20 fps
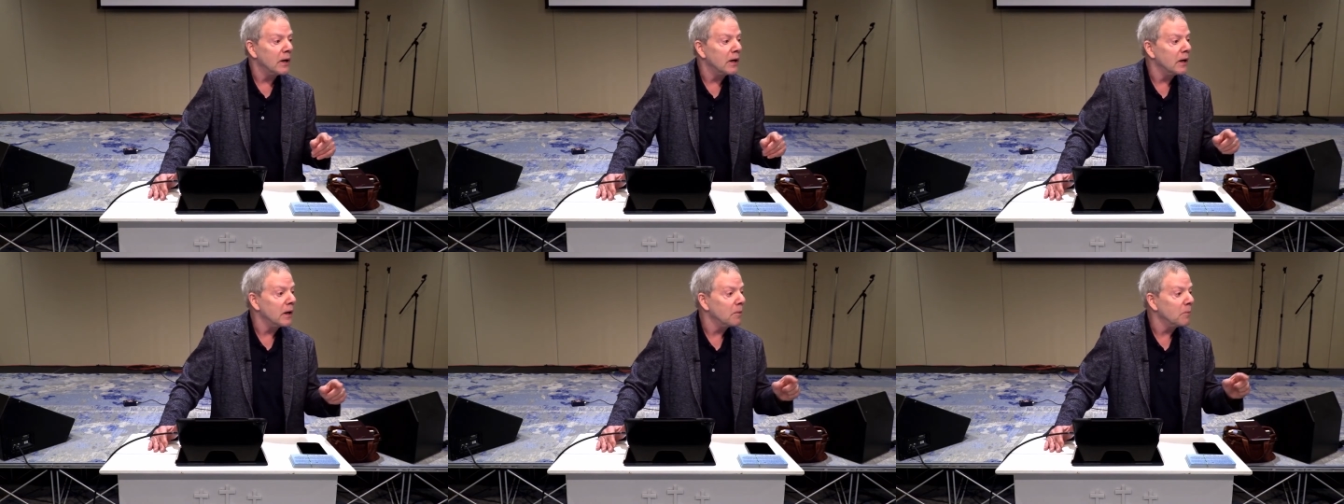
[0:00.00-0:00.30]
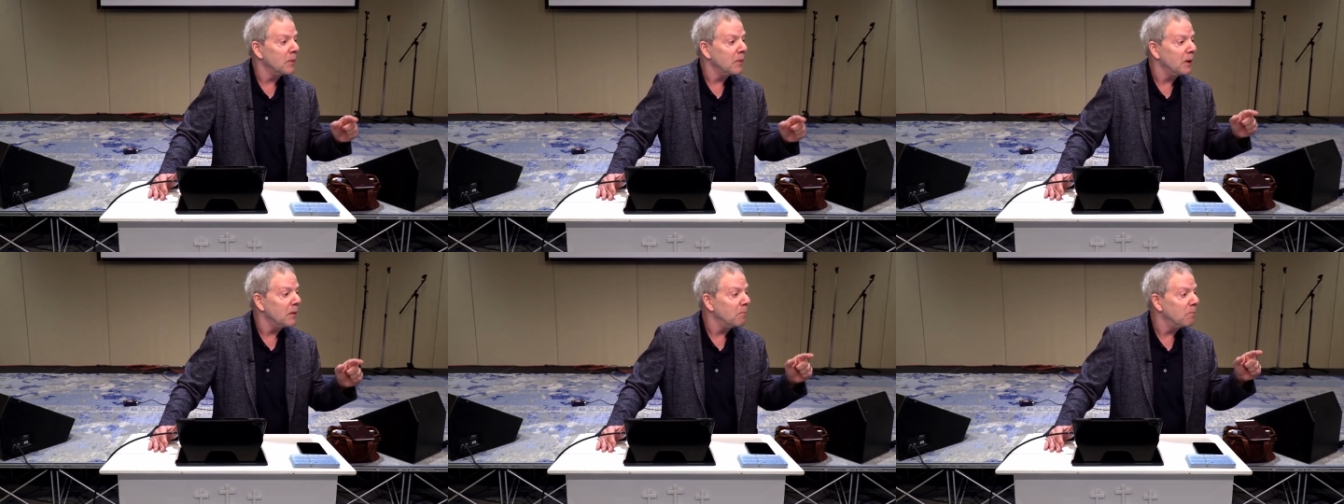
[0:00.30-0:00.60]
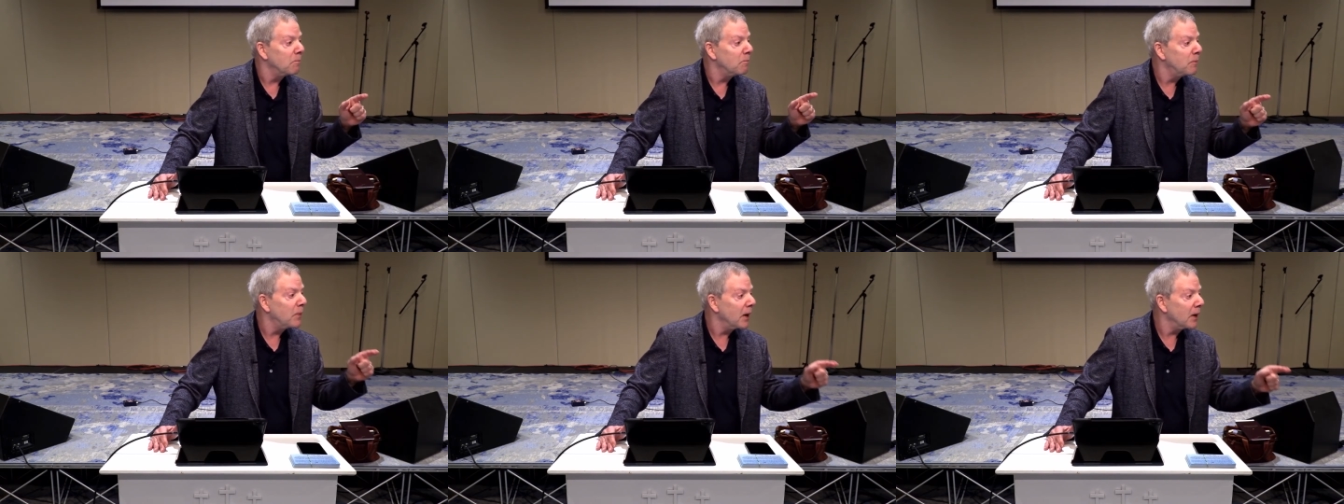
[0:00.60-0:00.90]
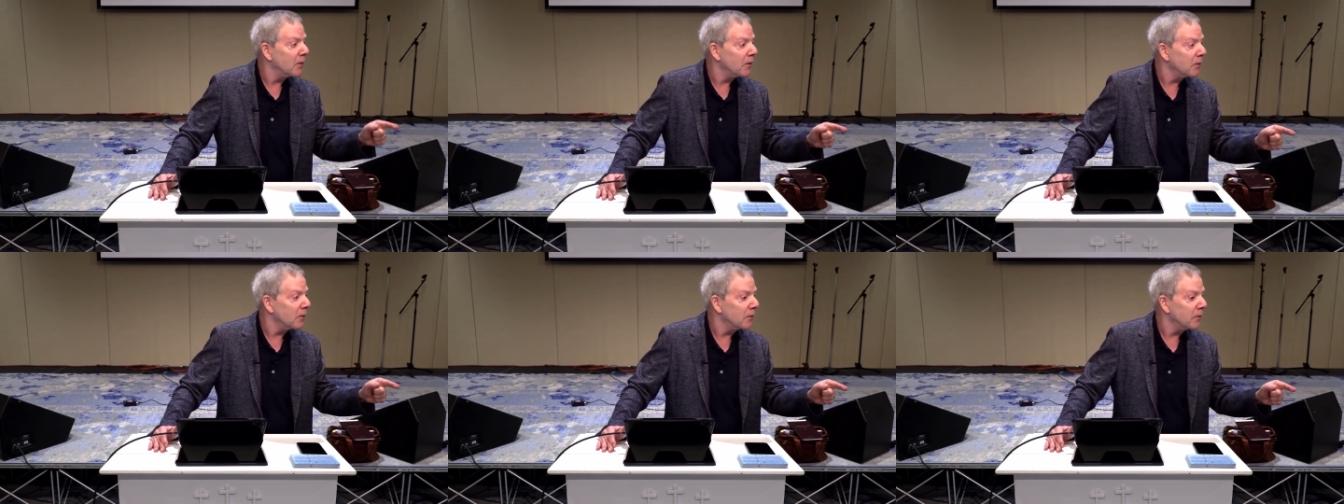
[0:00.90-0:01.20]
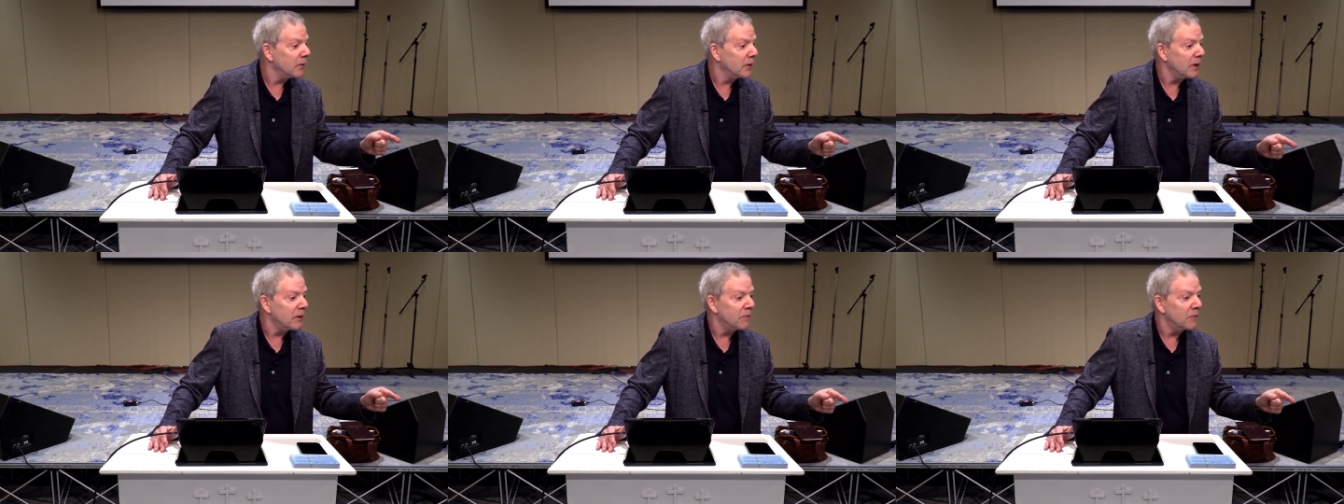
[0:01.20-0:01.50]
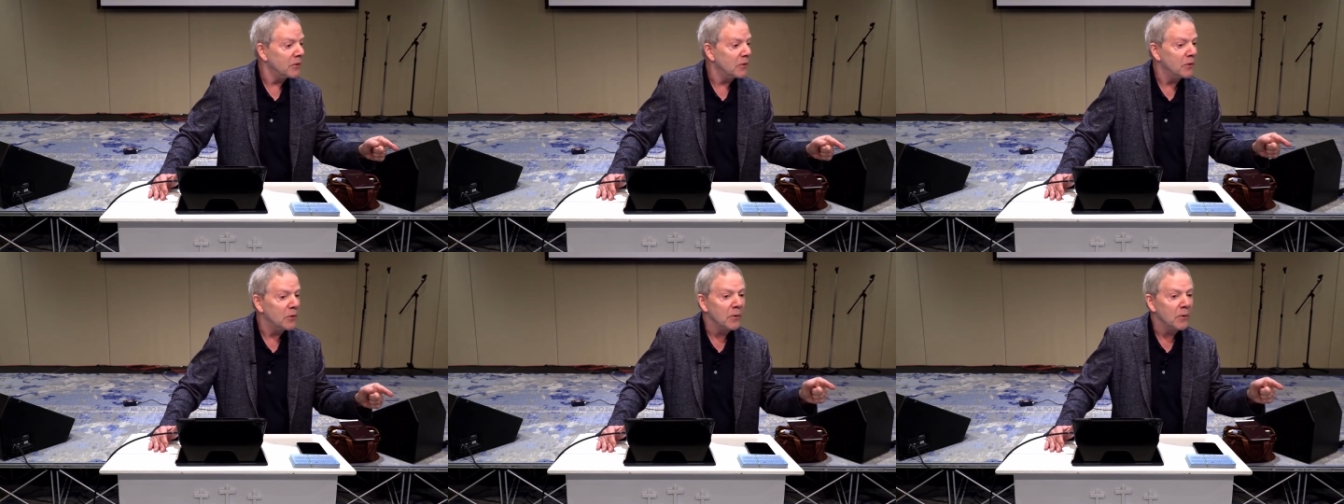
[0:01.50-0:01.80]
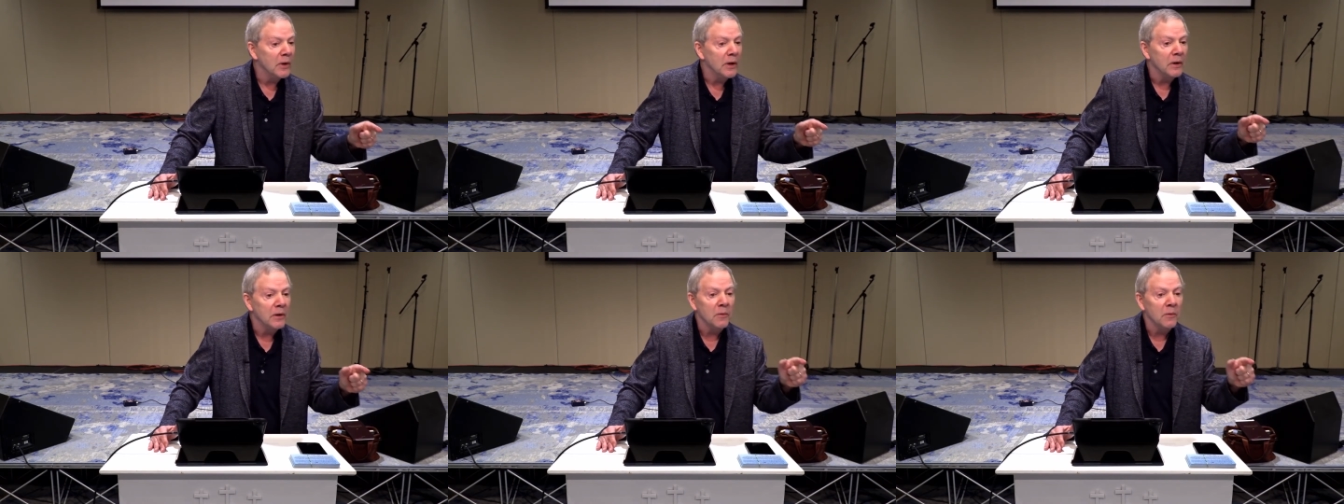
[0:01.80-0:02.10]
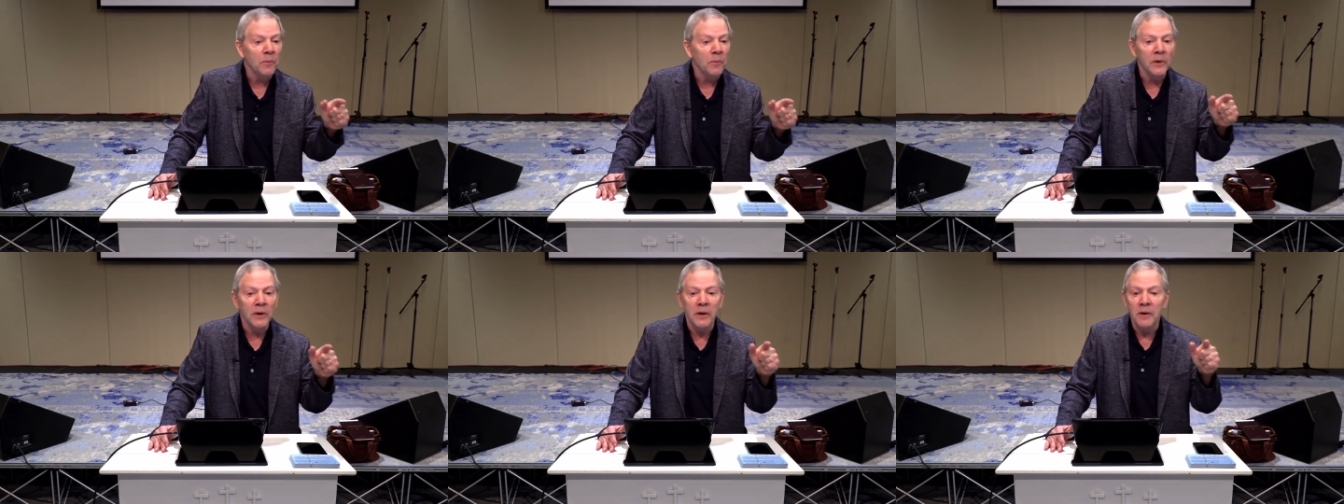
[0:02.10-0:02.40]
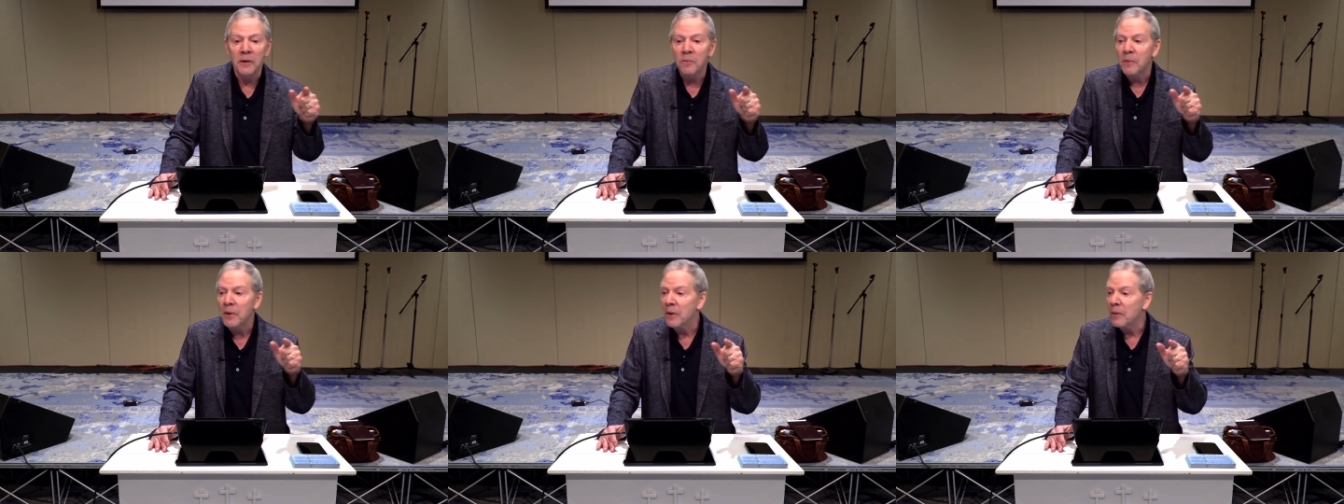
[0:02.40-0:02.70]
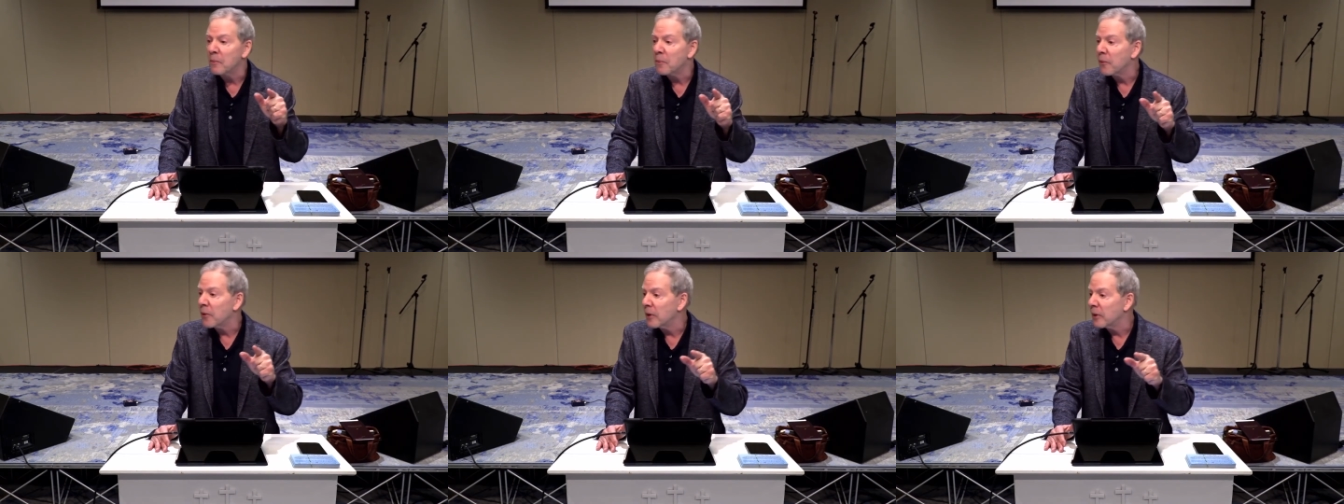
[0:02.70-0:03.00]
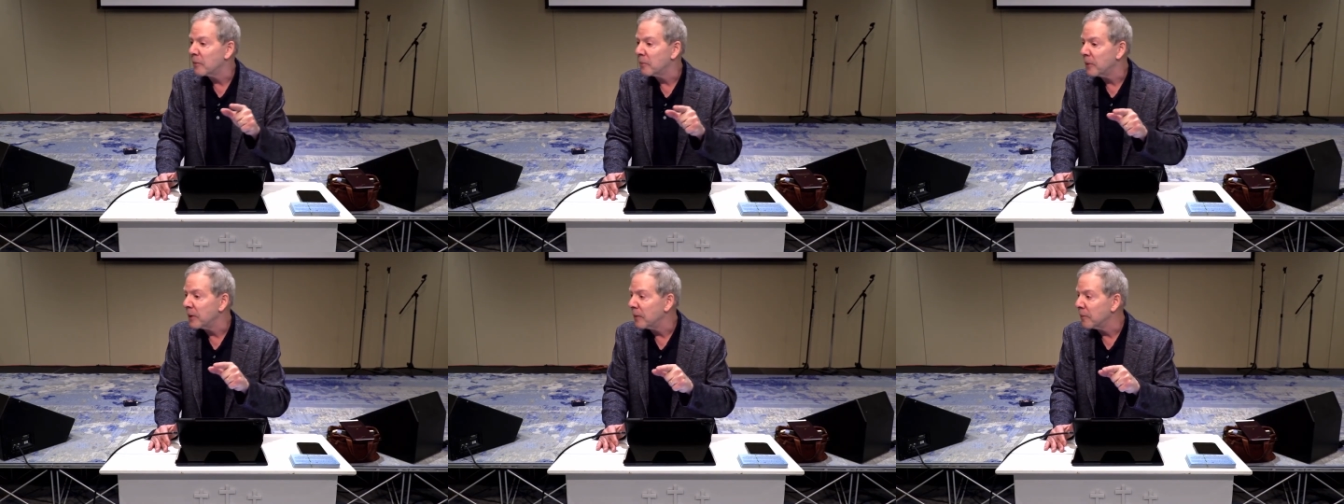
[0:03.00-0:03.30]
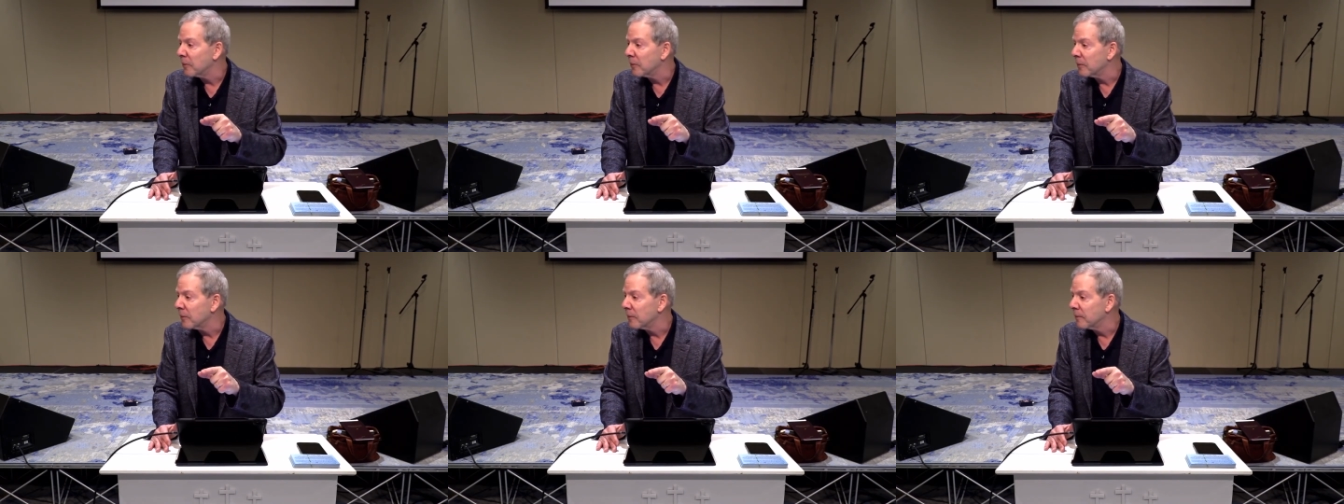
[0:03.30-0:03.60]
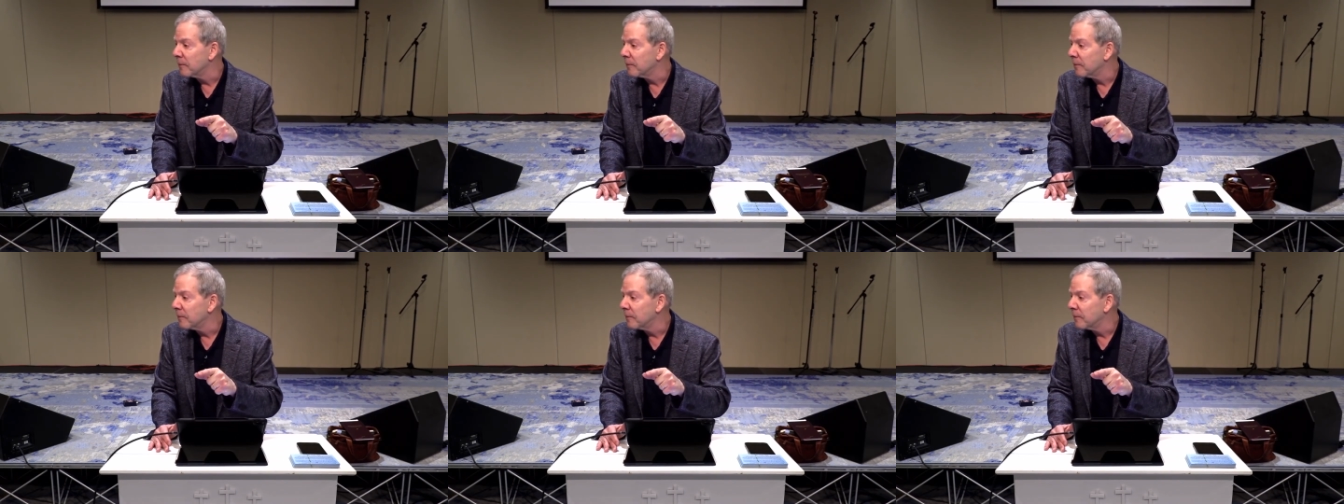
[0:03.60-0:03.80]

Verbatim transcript: It'll be better than if you're doing it to please and impress people.